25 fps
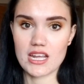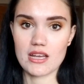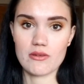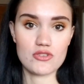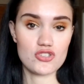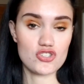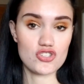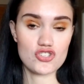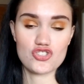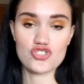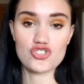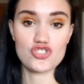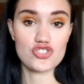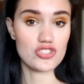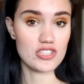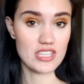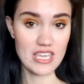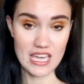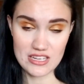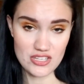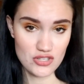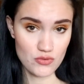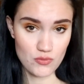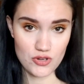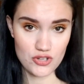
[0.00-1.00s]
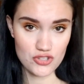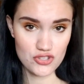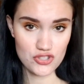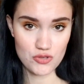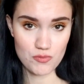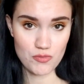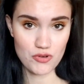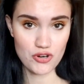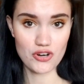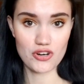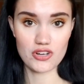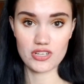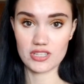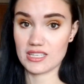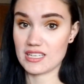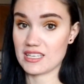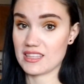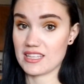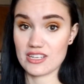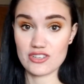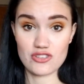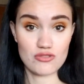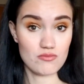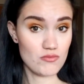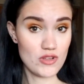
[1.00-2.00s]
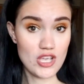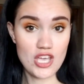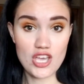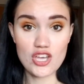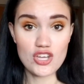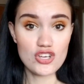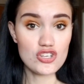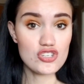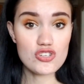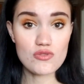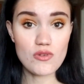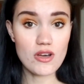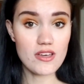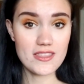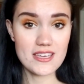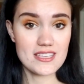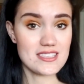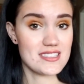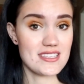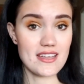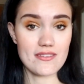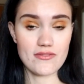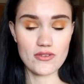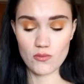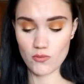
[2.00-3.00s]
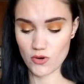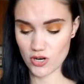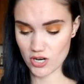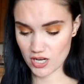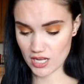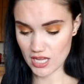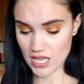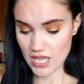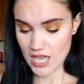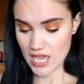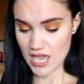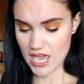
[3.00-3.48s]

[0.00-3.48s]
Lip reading: would just get to work super early and then do all that stuff at work,